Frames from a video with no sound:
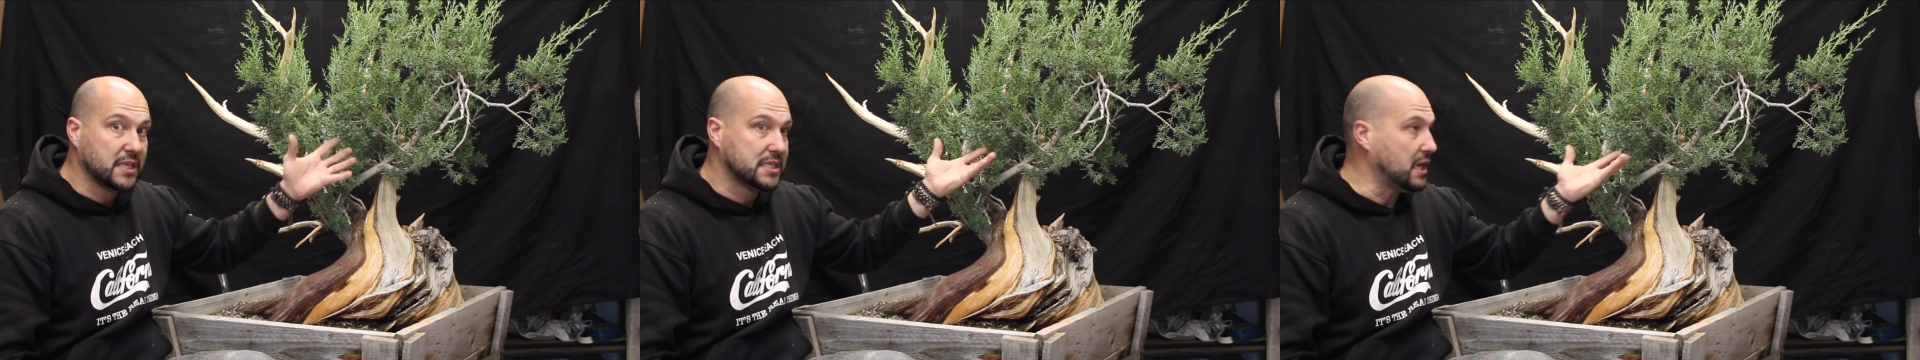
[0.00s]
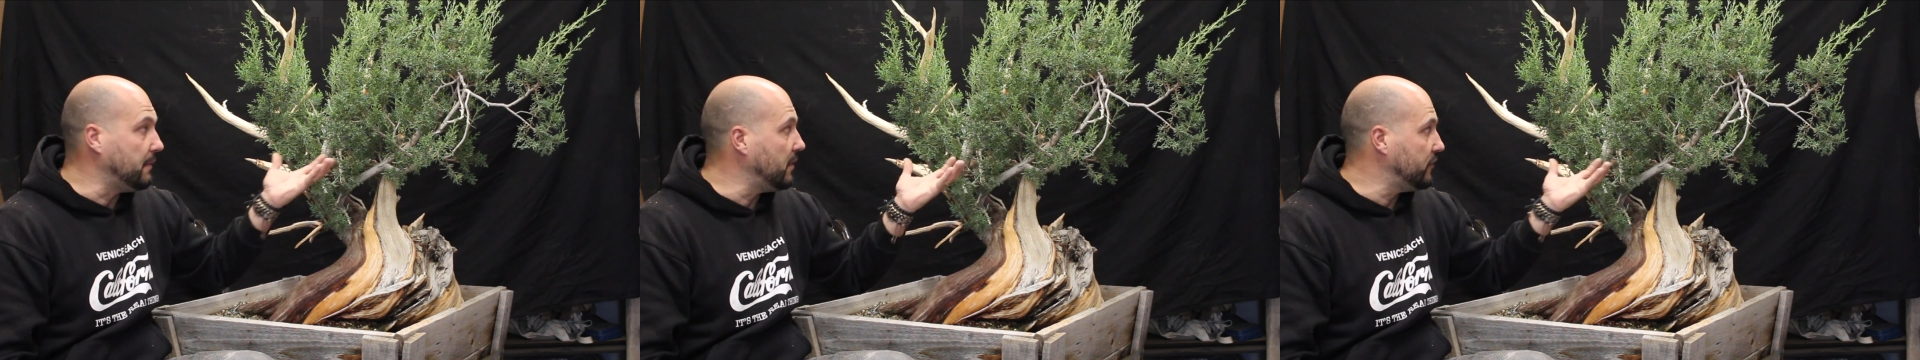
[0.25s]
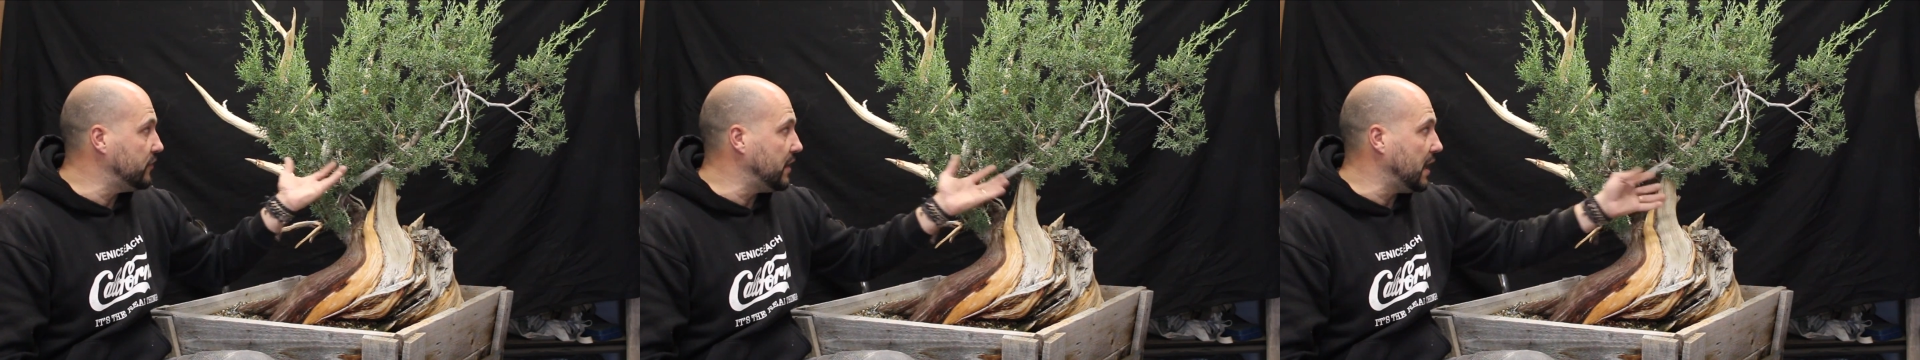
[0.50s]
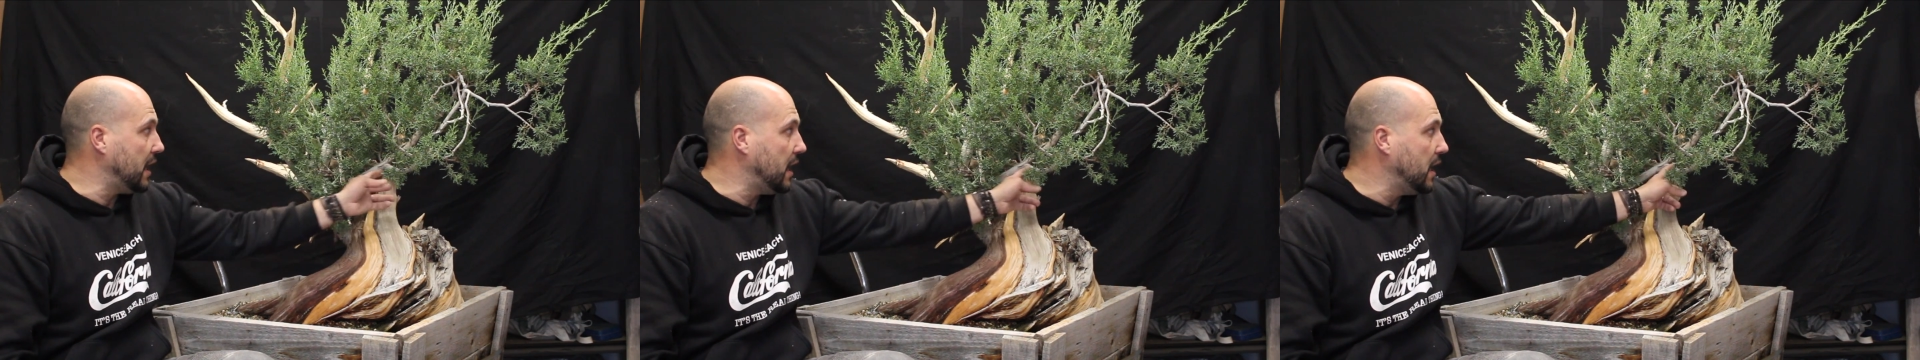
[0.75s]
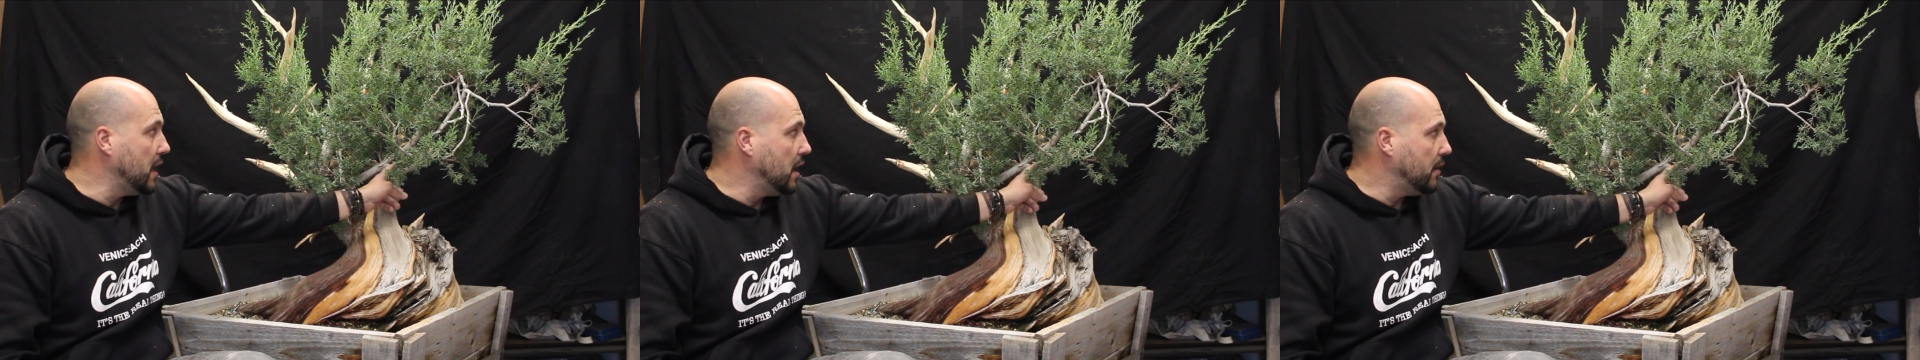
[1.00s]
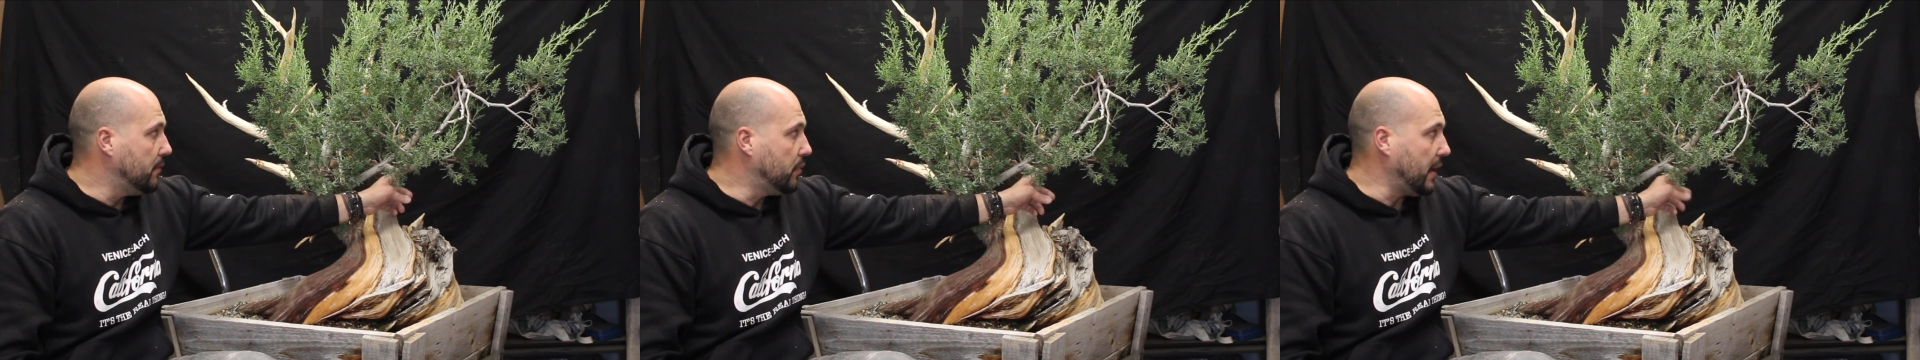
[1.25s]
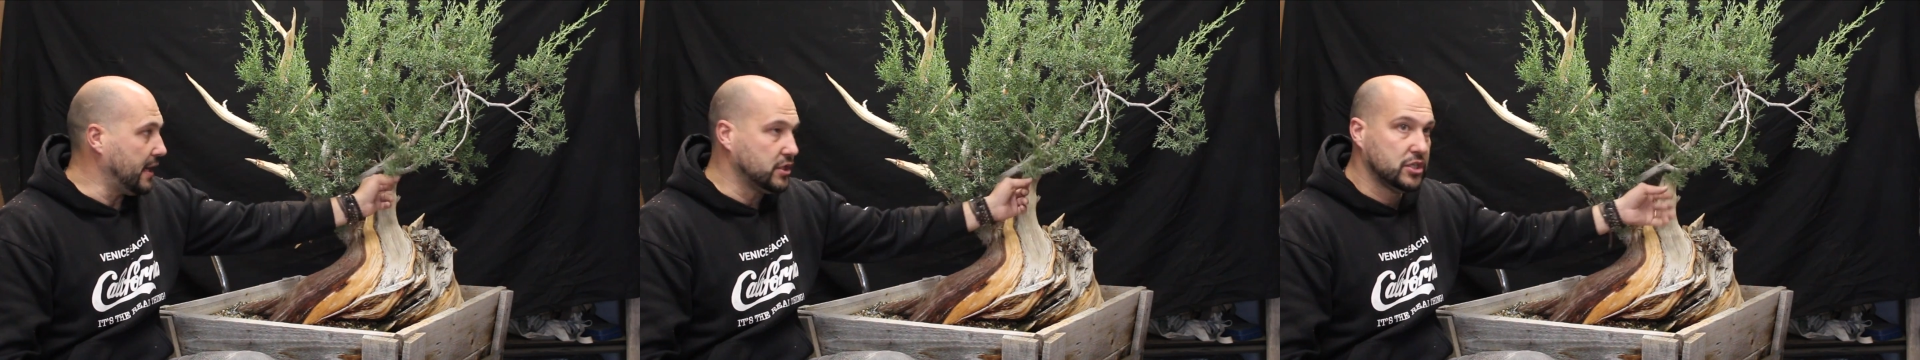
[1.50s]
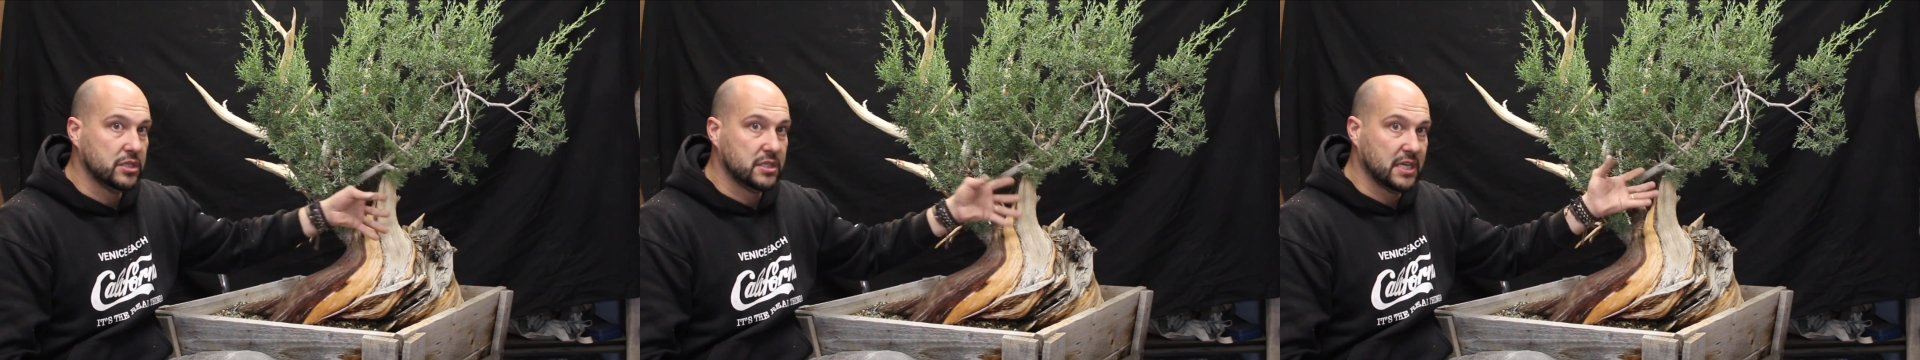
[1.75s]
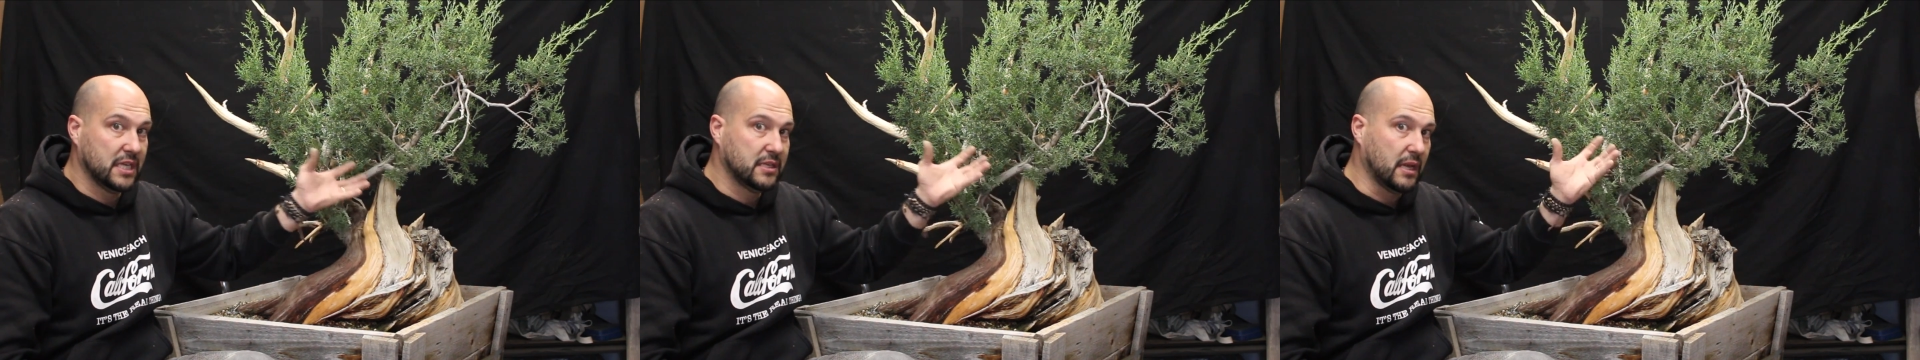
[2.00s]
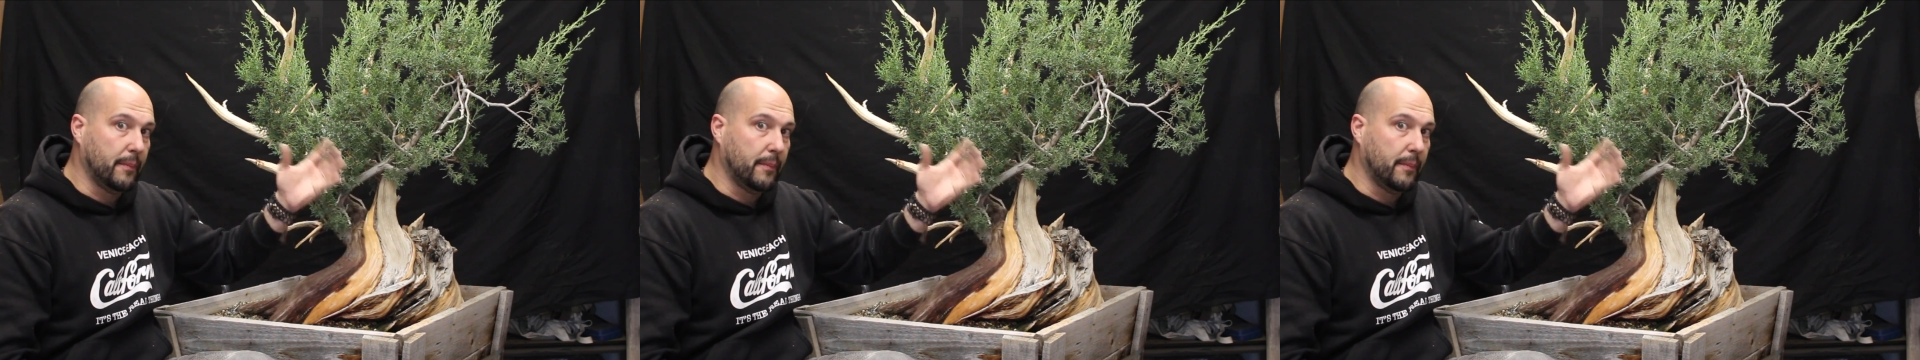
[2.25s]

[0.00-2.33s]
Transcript: some of the branches that